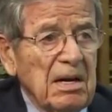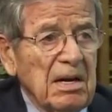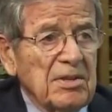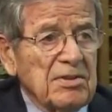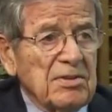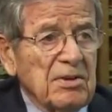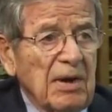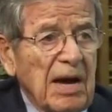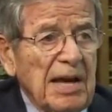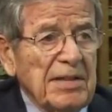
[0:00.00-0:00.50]

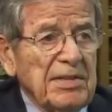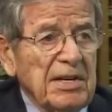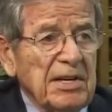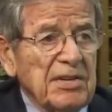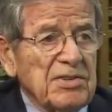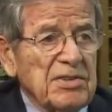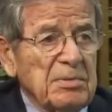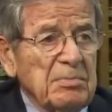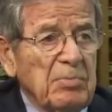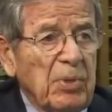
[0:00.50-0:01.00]
And so I
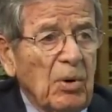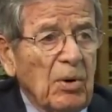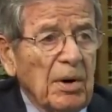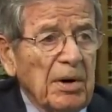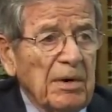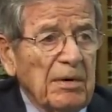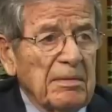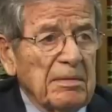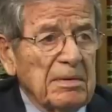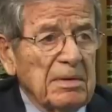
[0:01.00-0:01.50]
think it's
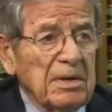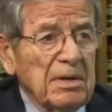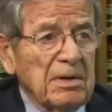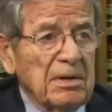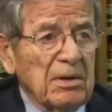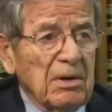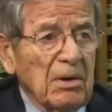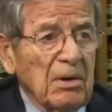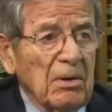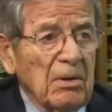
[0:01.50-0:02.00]
important,
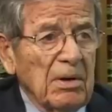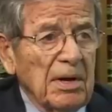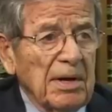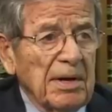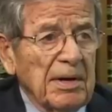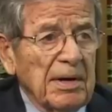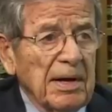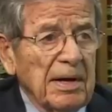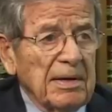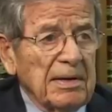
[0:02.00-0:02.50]
you know,
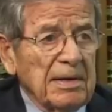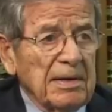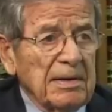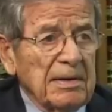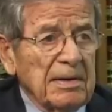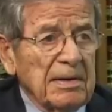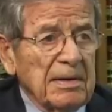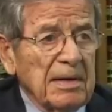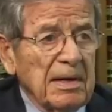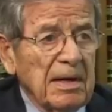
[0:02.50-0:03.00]
and
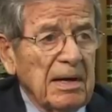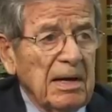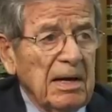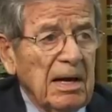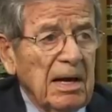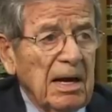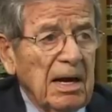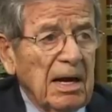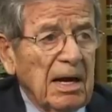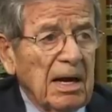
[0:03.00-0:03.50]

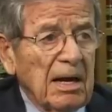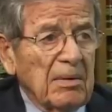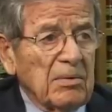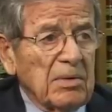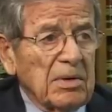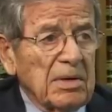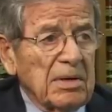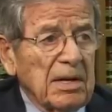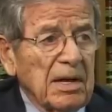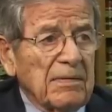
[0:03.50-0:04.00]
I, I
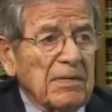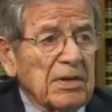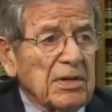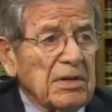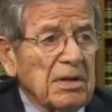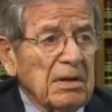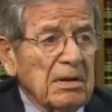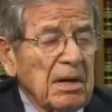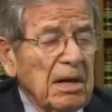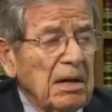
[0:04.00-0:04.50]
would never
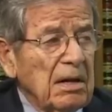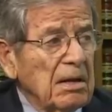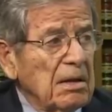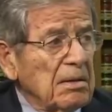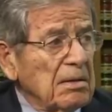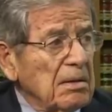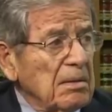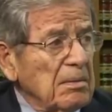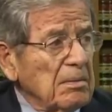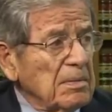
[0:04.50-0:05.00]

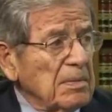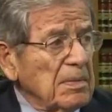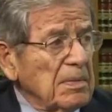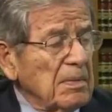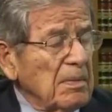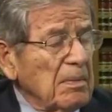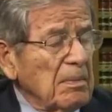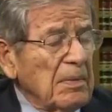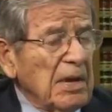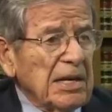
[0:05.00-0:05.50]

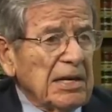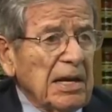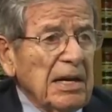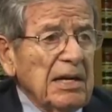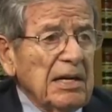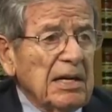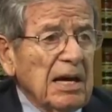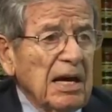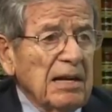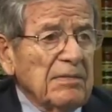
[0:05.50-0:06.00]
make
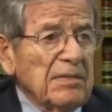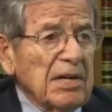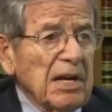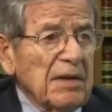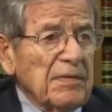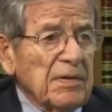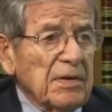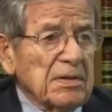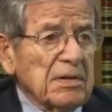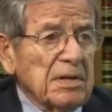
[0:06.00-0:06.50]
any kind of an
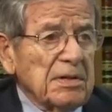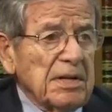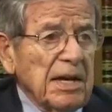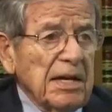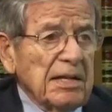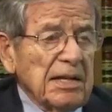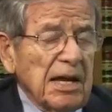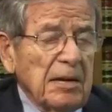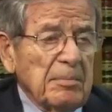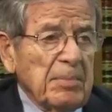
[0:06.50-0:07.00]
effort to
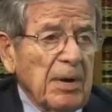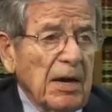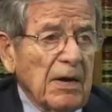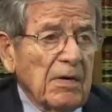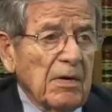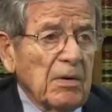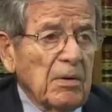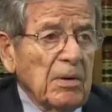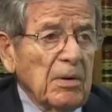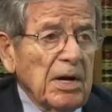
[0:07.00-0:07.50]
take that
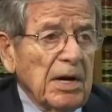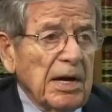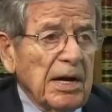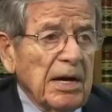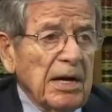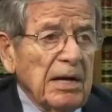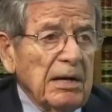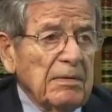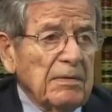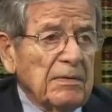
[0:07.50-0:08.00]
power
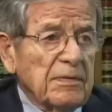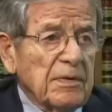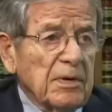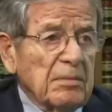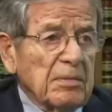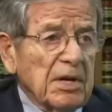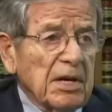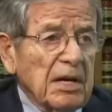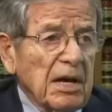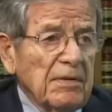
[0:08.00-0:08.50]
away
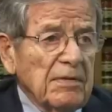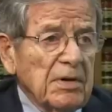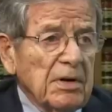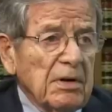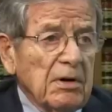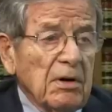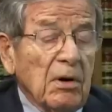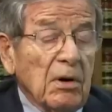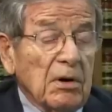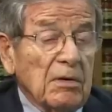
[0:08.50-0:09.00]
from the
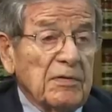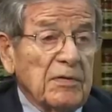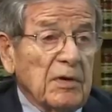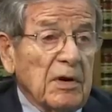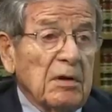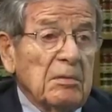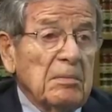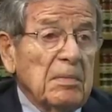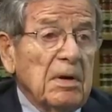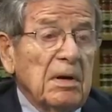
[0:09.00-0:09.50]
governor or
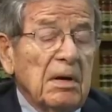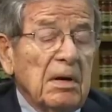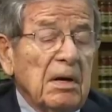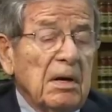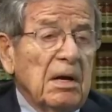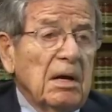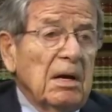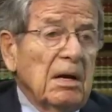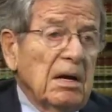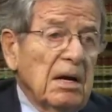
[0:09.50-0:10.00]
from
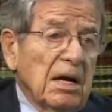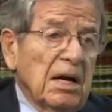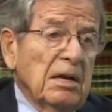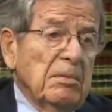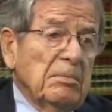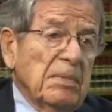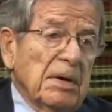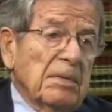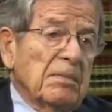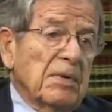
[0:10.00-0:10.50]
a
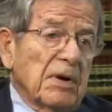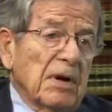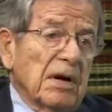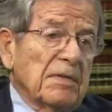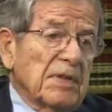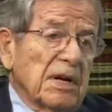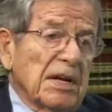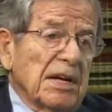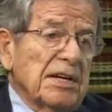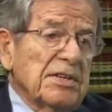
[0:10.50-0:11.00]
member
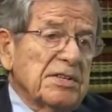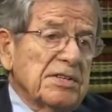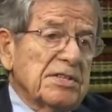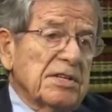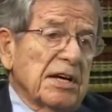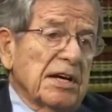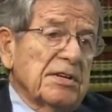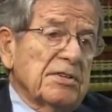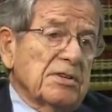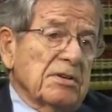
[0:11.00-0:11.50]
of the
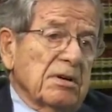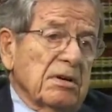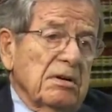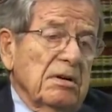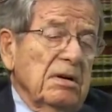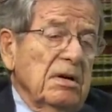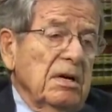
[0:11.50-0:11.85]
legislature.